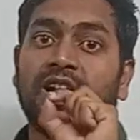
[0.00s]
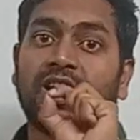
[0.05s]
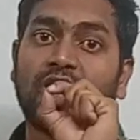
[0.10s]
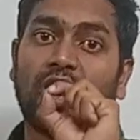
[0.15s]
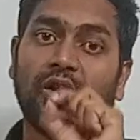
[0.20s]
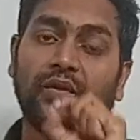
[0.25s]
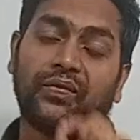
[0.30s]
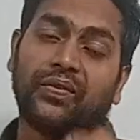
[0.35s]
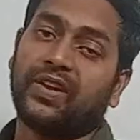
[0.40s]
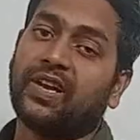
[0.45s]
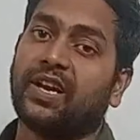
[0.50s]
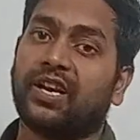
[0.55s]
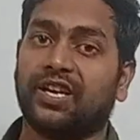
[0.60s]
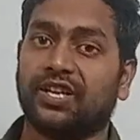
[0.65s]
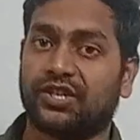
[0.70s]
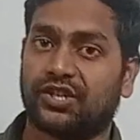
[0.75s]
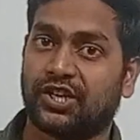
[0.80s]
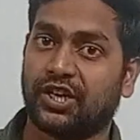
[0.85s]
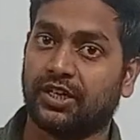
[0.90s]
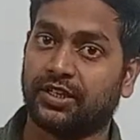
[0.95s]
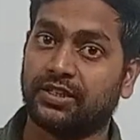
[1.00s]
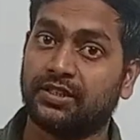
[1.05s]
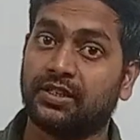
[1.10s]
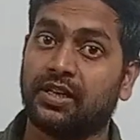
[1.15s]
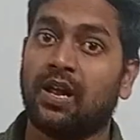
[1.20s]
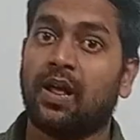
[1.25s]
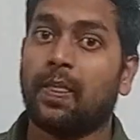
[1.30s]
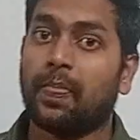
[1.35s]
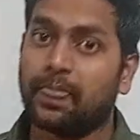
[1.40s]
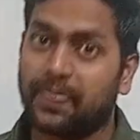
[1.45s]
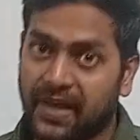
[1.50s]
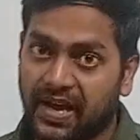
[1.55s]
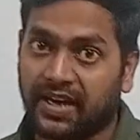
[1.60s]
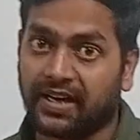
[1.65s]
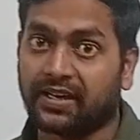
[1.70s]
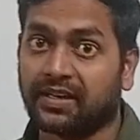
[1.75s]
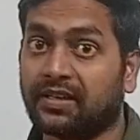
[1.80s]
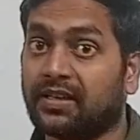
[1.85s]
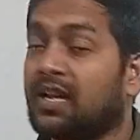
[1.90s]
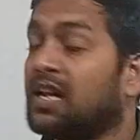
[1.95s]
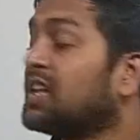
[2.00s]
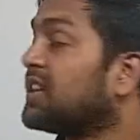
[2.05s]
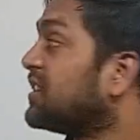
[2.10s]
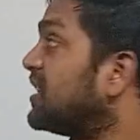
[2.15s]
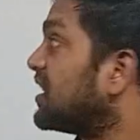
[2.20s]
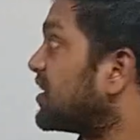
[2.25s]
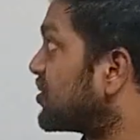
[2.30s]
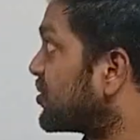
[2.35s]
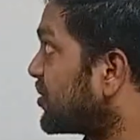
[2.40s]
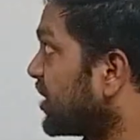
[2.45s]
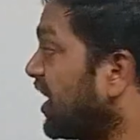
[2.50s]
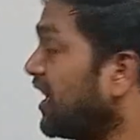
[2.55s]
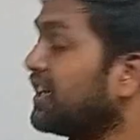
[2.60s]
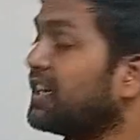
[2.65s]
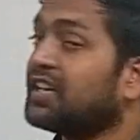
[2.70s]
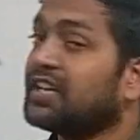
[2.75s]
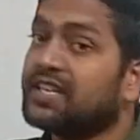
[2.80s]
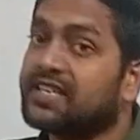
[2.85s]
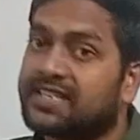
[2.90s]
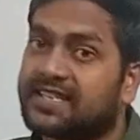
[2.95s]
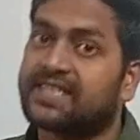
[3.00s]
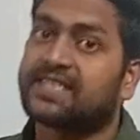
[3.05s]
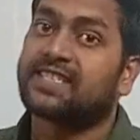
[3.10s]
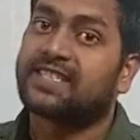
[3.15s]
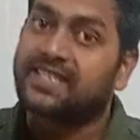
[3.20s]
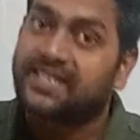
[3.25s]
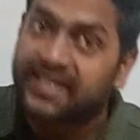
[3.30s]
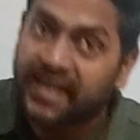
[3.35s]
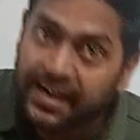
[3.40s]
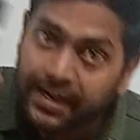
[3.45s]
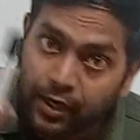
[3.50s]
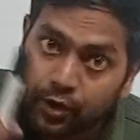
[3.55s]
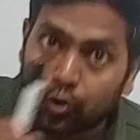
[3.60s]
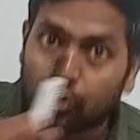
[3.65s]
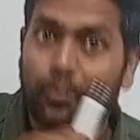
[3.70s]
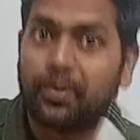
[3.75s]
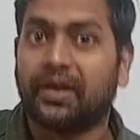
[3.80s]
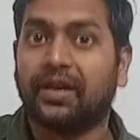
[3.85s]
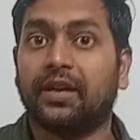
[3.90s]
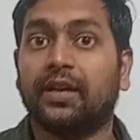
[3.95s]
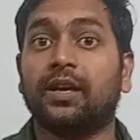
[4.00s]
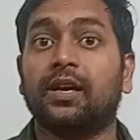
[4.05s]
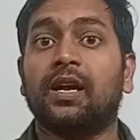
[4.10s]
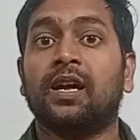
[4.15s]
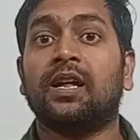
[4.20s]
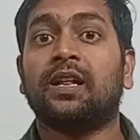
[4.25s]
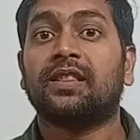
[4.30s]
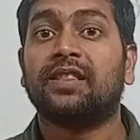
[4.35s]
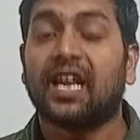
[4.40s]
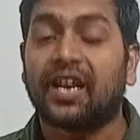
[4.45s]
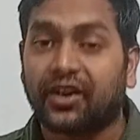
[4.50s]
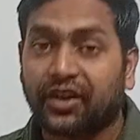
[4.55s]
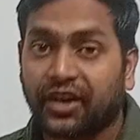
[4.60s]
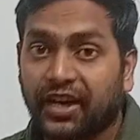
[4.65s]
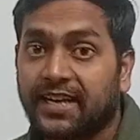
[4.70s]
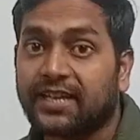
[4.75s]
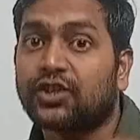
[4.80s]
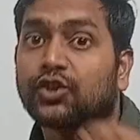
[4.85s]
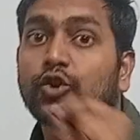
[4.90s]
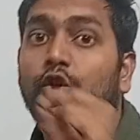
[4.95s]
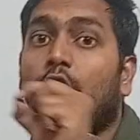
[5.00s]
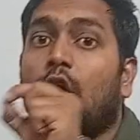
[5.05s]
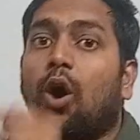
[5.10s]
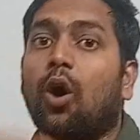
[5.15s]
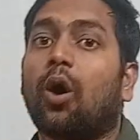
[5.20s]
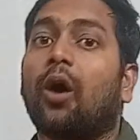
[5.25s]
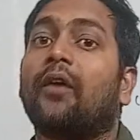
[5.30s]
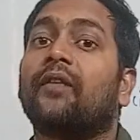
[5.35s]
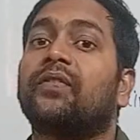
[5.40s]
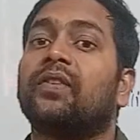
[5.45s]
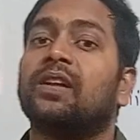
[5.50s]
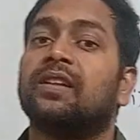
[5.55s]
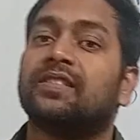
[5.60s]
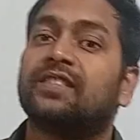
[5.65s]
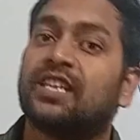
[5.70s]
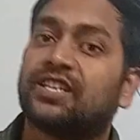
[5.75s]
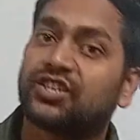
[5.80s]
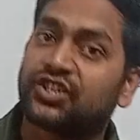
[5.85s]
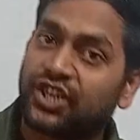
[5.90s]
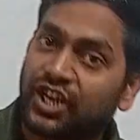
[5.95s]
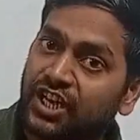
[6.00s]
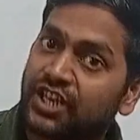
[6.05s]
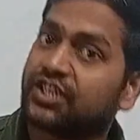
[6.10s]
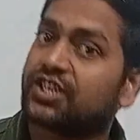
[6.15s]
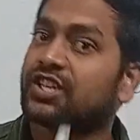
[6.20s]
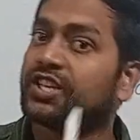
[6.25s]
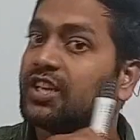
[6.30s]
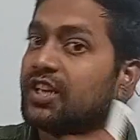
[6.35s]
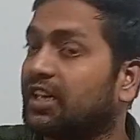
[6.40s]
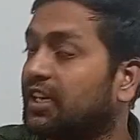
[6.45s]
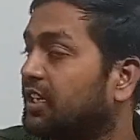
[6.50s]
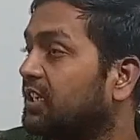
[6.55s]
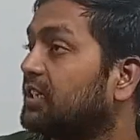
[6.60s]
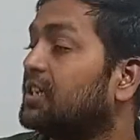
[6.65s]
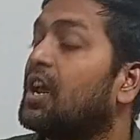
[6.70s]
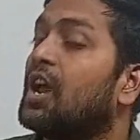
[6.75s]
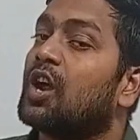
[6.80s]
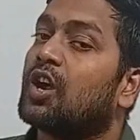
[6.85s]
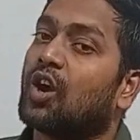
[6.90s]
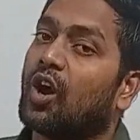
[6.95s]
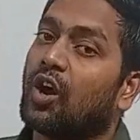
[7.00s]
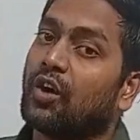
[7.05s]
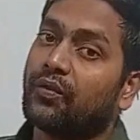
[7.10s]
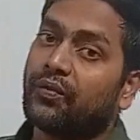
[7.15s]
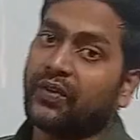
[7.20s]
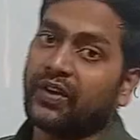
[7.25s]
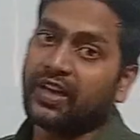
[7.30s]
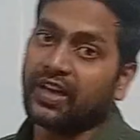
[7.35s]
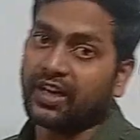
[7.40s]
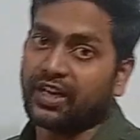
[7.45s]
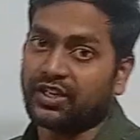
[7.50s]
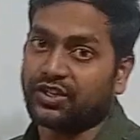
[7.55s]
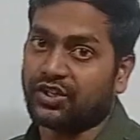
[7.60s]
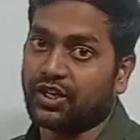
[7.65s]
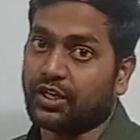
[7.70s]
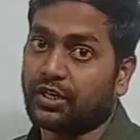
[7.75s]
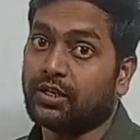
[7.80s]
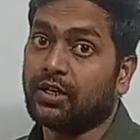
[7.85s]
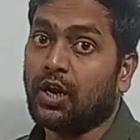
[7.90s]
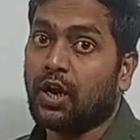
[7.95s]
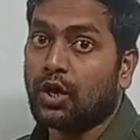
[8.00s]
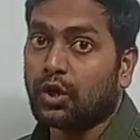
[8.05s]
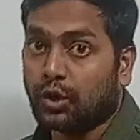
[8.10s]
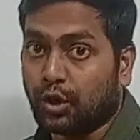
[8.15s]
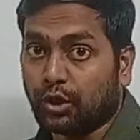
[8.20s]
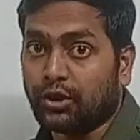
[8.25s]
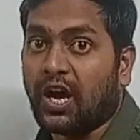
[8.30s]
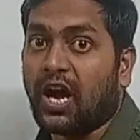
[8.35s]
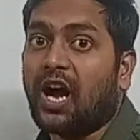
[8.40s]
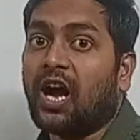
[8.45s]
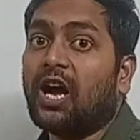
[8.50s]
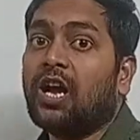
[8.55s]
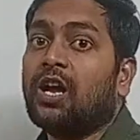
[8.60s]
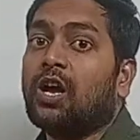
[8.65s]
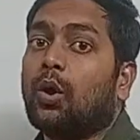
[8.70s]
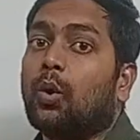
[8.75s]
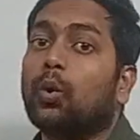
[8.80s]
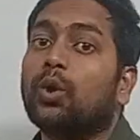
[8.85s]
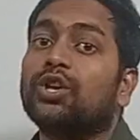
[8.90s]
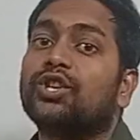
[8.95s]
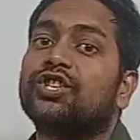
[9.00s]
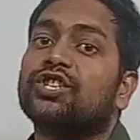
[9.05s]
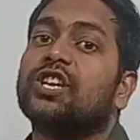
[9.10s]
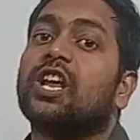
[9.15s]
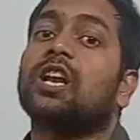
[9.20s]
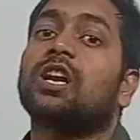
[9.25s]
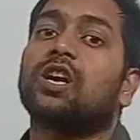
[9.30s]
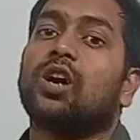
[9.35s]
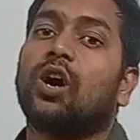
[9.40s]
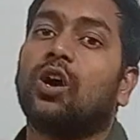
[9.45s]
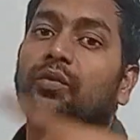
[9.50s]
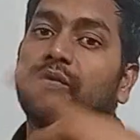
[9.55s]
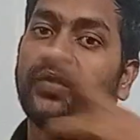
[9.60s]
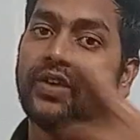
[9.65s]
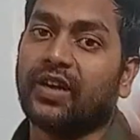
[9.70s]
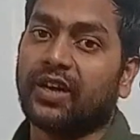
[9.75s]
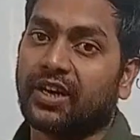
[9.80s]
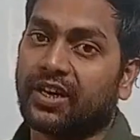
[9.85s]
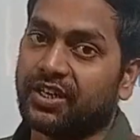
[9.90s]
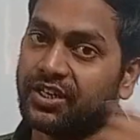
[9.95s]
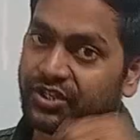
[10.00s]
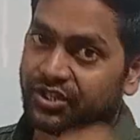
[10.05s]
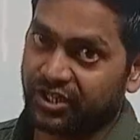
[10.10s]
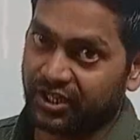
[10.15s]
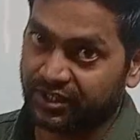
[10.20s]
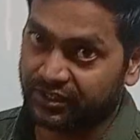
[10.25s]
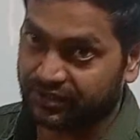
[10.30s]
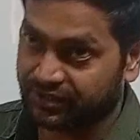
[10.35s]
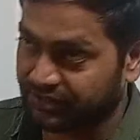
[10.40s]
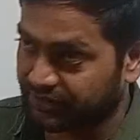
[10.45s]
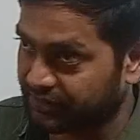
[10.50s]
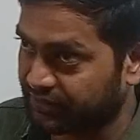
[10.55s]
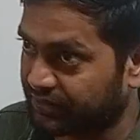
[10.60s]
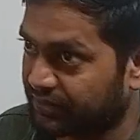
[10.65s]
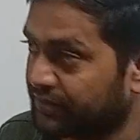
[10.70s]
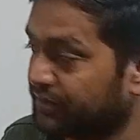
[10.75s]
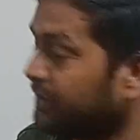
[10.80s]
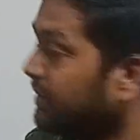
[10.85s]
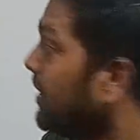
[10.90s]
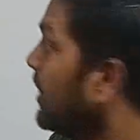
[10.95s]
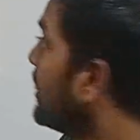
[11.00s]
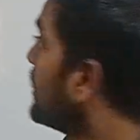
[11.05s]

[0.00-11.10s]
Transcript: configuration, then the strain is said to be the ratio of the change in configuration to the original configuration.